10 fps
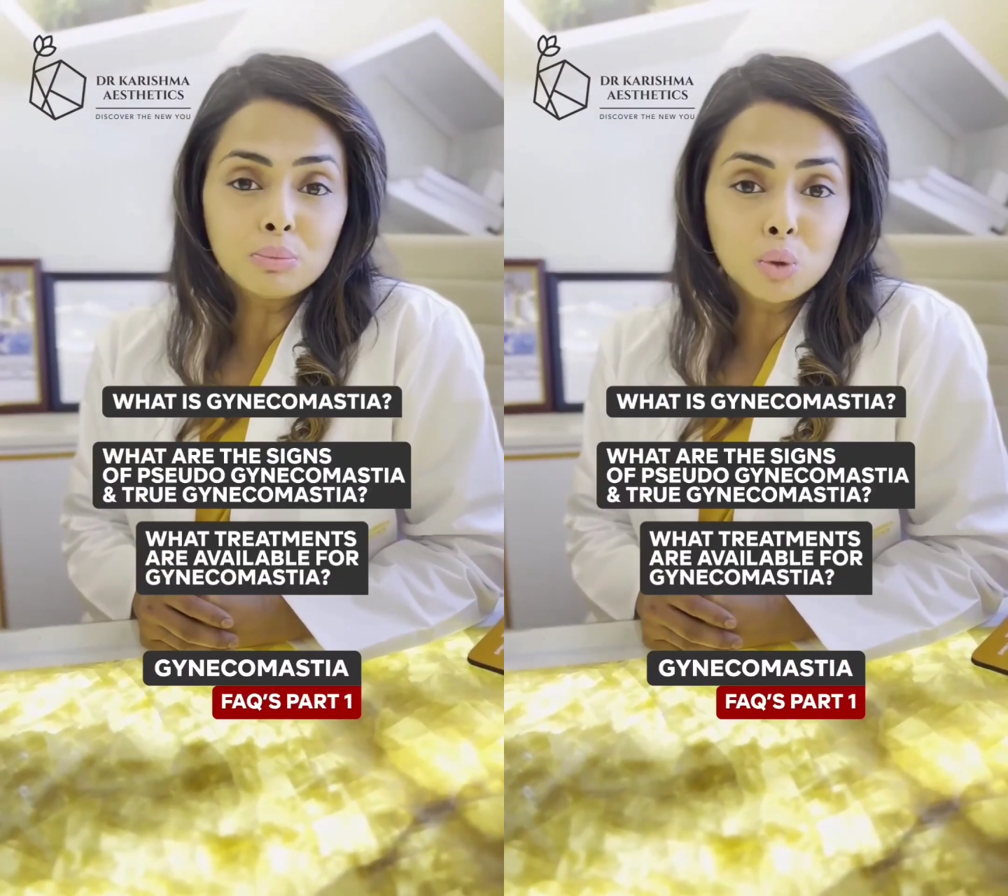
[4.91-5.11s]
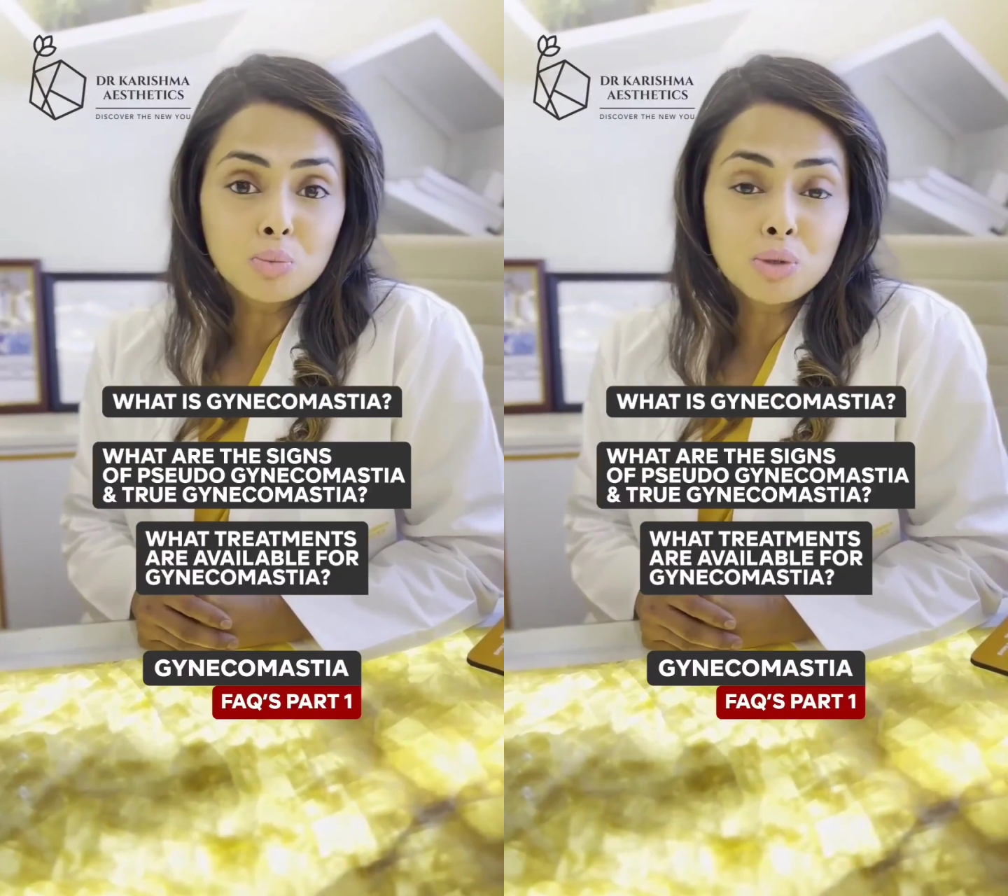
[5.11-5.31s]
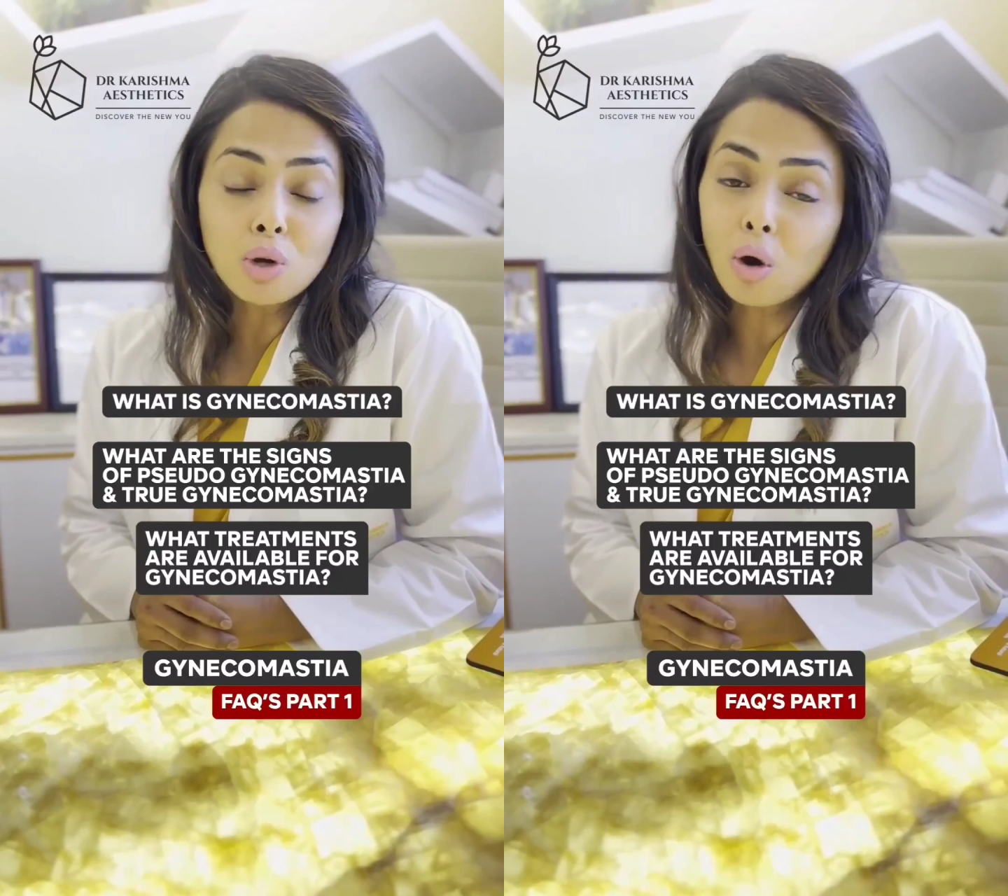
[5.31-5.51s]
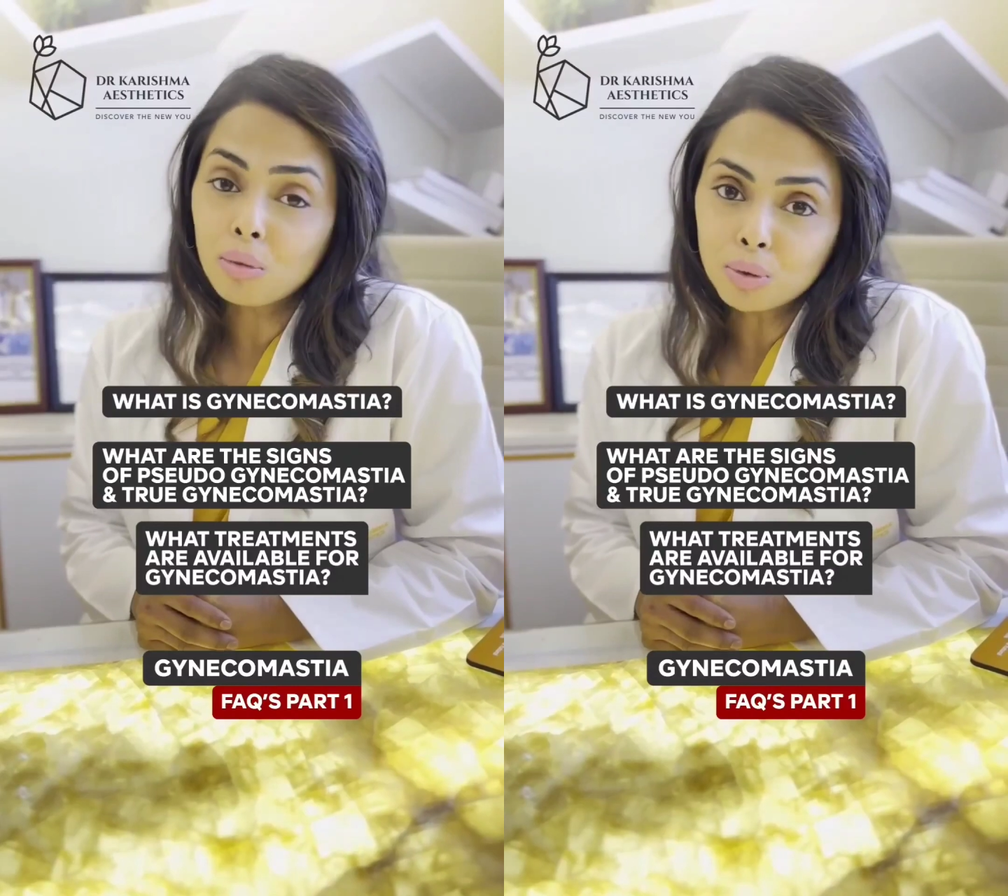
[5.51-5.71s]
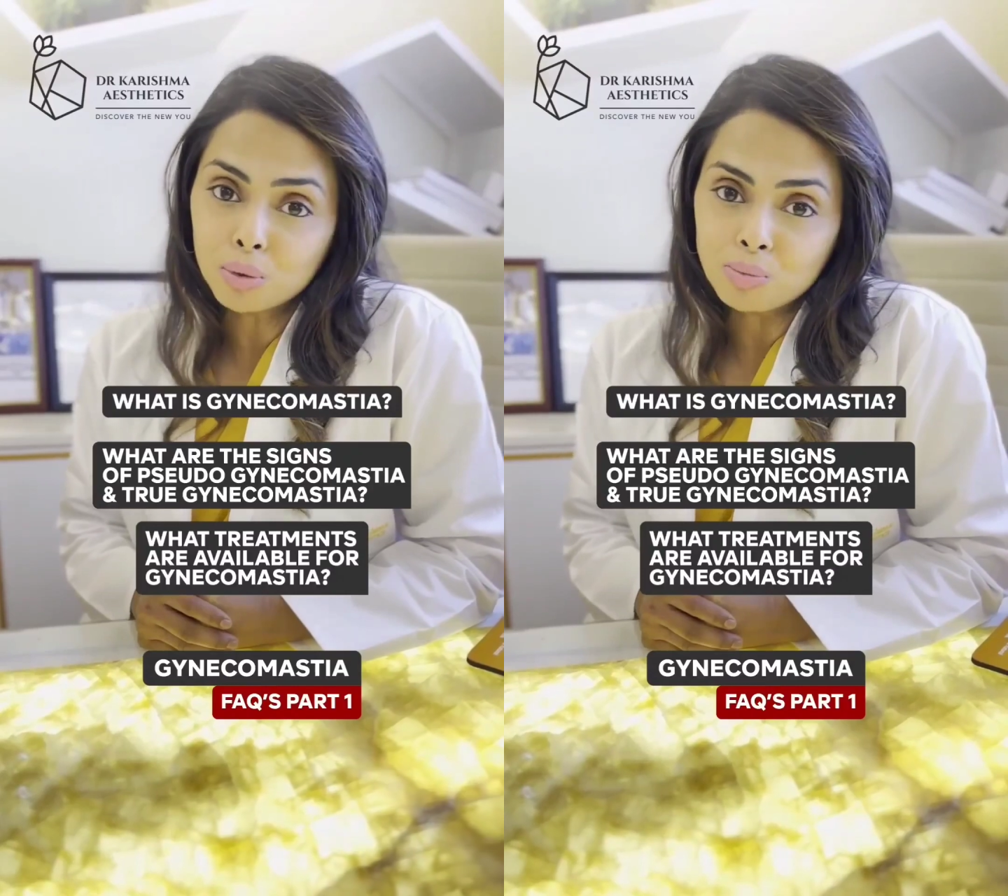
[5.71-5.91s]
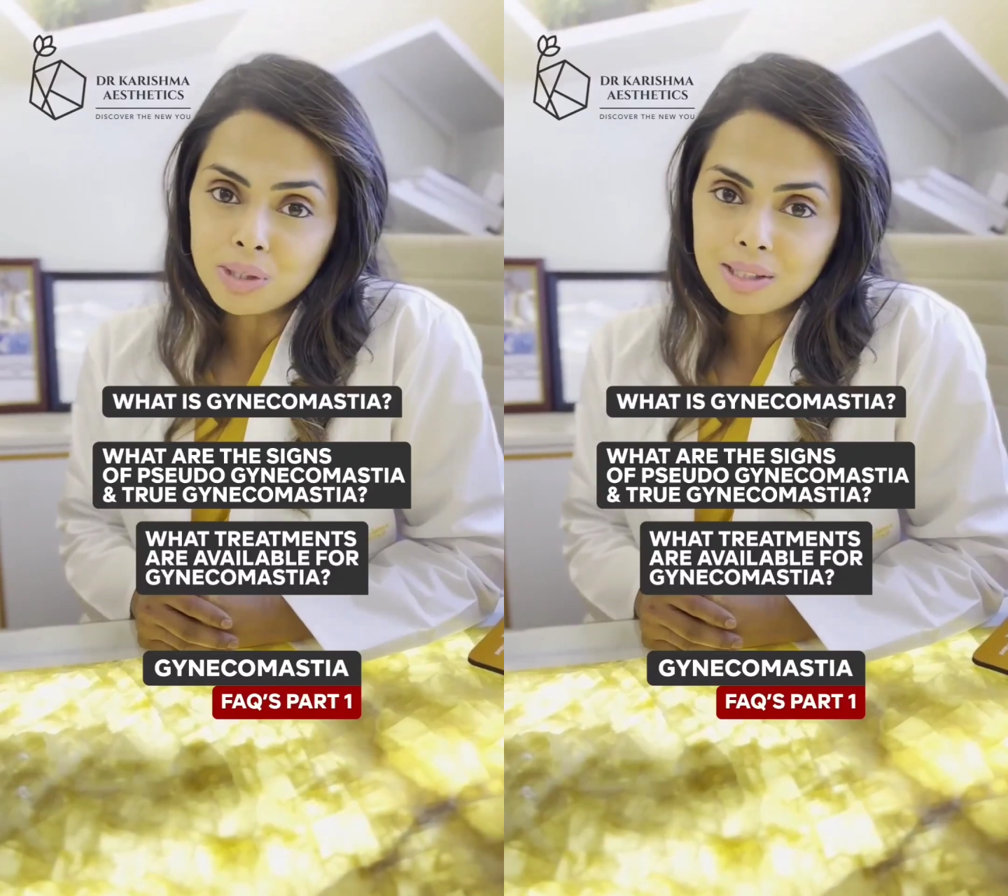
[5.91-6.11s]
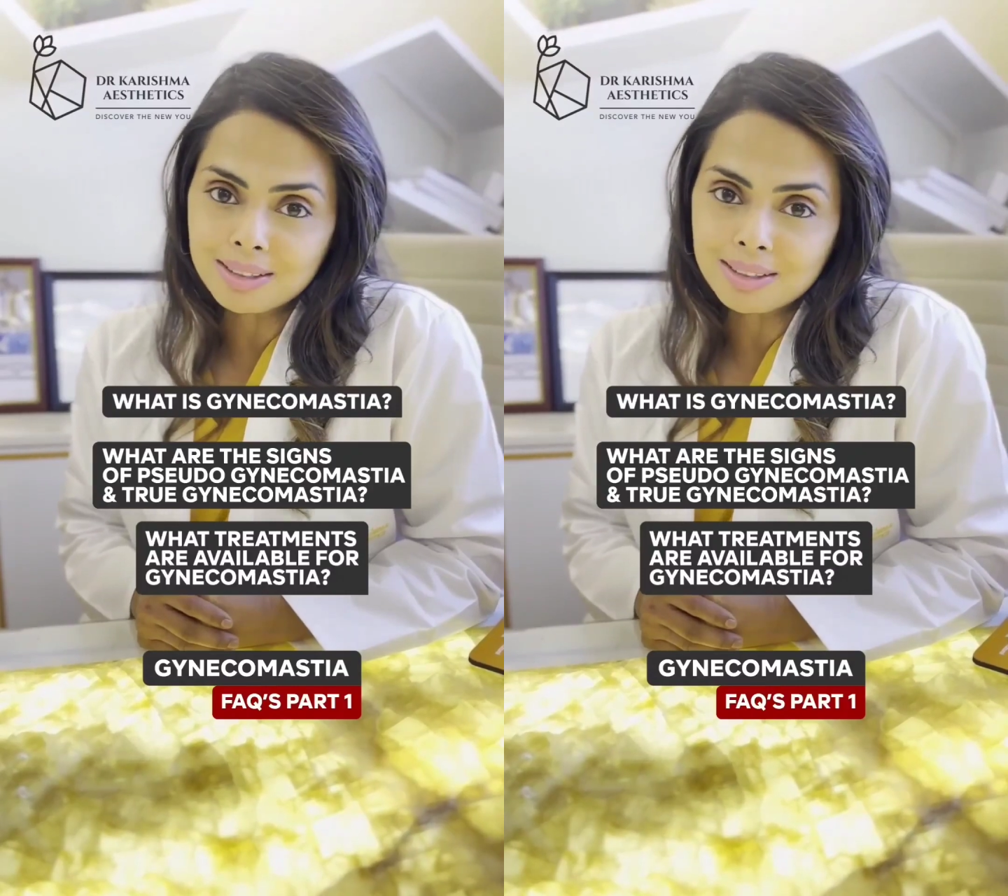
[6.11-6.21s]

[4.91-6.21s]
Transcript: boobs or moobs.